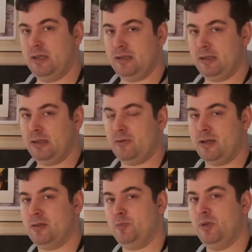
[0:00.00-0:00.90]
needed in the
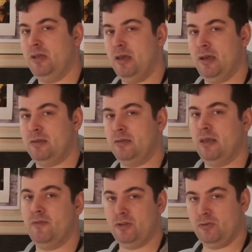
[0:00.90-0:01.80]
recipe and
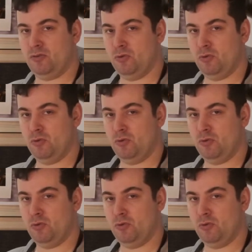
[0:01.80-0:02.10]
give it